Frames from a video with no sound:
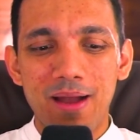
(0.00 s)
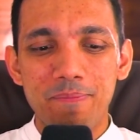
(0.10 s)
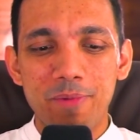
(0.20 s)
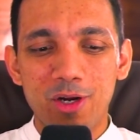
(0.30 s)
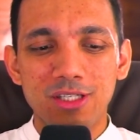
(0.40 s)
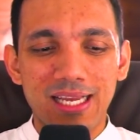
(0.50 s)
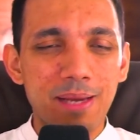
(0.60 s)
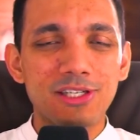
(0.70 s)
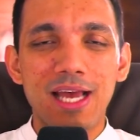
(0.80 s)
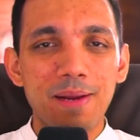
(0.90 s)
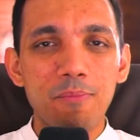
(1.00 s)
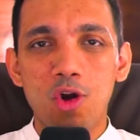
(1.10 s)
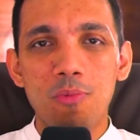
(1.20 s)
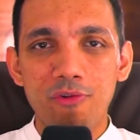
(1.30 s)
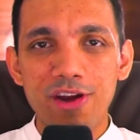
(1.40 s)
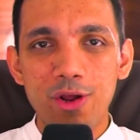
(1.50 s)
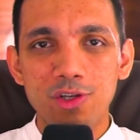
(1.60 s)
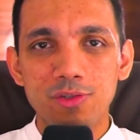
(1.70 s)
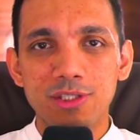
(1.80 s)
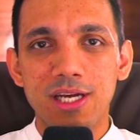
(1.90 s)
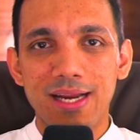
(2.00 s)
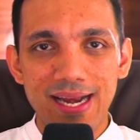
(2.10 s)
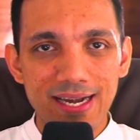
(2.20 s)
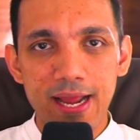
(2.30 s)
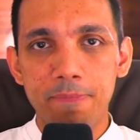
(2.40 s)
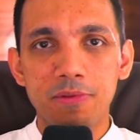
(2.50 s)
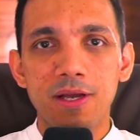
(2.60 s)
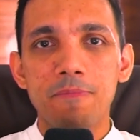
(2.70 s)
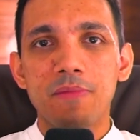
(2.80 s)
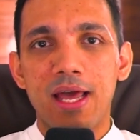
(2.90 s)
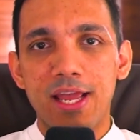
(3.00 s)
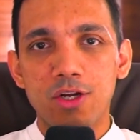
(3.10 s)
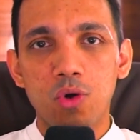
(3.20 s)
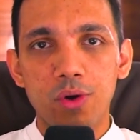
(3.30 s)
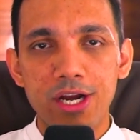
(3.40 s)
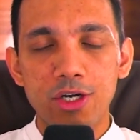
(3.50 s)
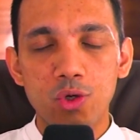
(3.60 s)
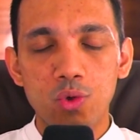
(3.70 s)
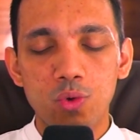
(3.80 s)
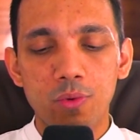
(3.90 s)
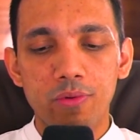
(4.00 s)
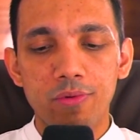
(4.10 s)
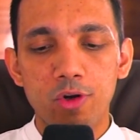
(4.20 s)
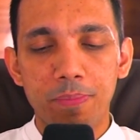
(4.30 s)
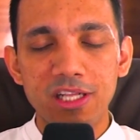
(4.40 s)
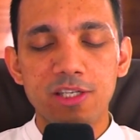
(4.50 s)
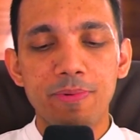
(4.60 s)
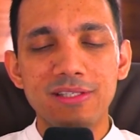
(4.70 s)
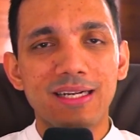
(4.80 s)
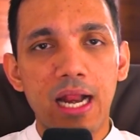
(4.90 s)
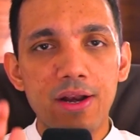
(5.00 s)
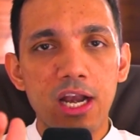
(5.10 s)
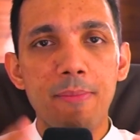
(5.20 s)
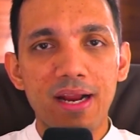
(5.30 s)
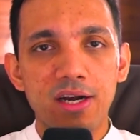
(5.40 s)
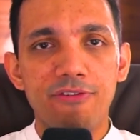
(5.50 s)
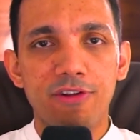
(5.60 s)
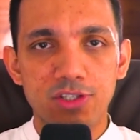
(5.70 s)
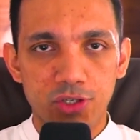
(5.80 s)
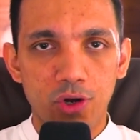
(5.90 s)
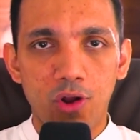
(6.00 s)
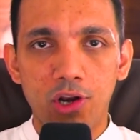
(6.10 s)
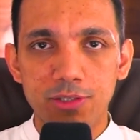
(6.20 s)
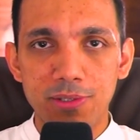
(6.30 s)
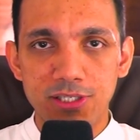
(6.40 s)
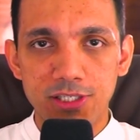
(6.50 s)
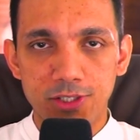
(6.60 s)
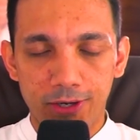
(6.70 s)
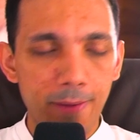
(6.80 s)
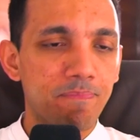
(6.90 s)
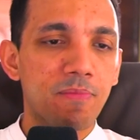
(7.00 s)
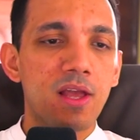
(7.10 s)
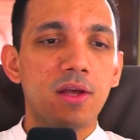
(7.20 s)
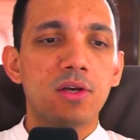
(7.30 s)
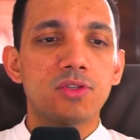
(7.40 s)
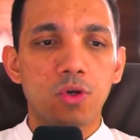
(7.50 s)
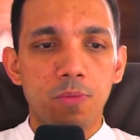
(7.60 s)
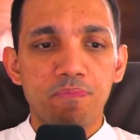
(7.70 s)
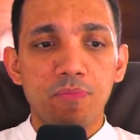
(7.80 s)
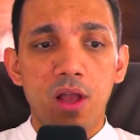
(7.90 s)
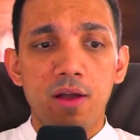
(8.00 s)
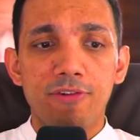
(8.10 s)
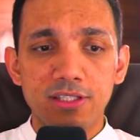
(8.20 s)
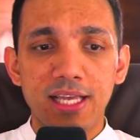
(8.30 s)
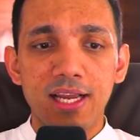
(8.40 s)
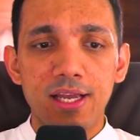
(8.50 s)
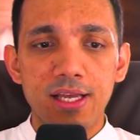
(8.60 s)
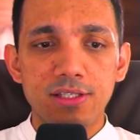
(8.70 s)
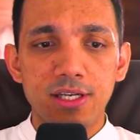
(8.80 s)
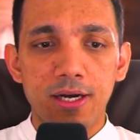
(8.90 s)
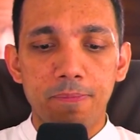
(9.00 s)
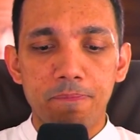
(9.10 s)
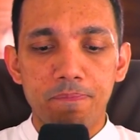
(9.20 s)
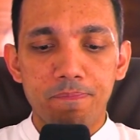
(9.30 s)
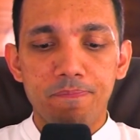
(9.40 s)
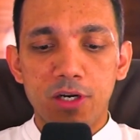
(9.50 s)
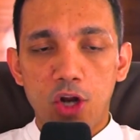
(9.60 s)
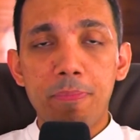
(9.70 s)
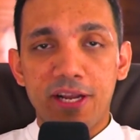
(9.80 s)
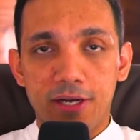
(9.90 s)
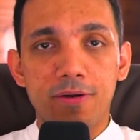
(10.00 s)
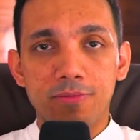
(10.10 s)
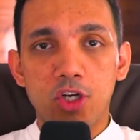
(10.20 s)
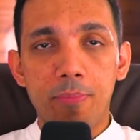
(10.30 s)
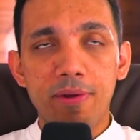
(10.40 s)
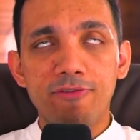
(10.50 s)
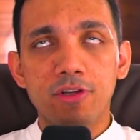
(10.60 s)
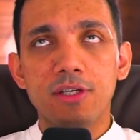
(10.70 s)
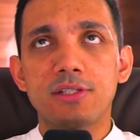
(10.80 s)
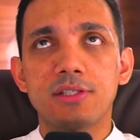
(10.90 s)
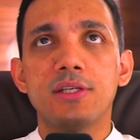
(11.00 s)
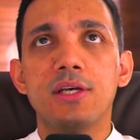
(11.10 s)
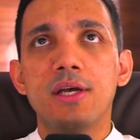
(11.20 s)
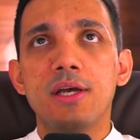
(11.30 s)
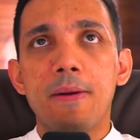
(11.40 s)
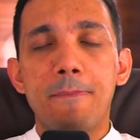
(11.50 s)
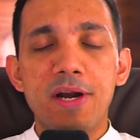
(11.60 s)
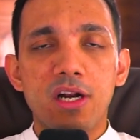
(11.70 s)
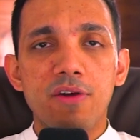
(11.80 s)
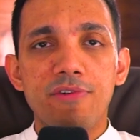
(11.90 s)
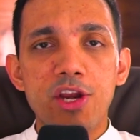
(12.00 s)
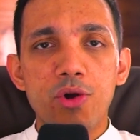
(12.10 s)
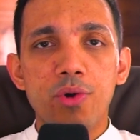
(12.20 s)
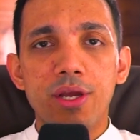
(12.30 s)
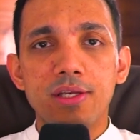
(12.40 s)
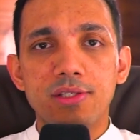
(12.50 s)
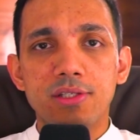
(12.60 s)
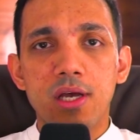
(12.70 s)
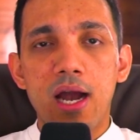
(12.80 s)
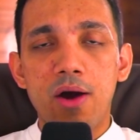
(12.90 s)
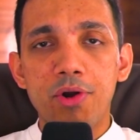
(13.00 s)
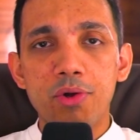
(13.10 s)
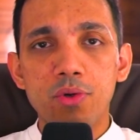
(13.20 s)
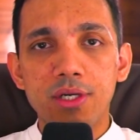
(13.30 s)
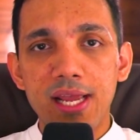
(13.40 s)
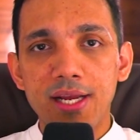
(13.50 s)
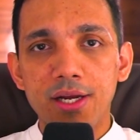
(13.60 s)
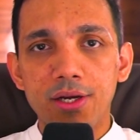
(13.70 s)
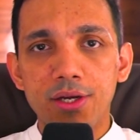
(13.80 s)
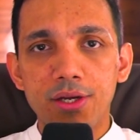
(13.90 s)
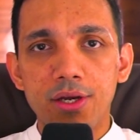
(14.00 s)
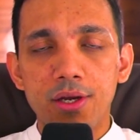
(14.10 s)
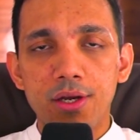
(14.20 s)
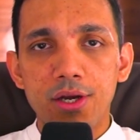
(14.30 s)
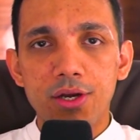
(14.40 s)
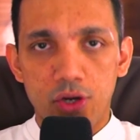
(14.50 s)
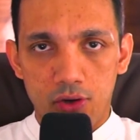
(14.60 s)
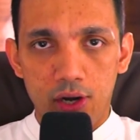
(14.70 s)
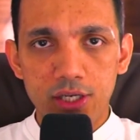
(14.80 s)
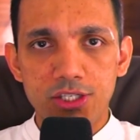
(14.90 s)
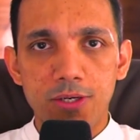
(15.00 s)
because I keep sharing more and more videos which are in depth, and I go into principles that can really make a difference to your knowledge business. Okay. So first thing is the topic. The topic for this particular video is how do you take your knowledge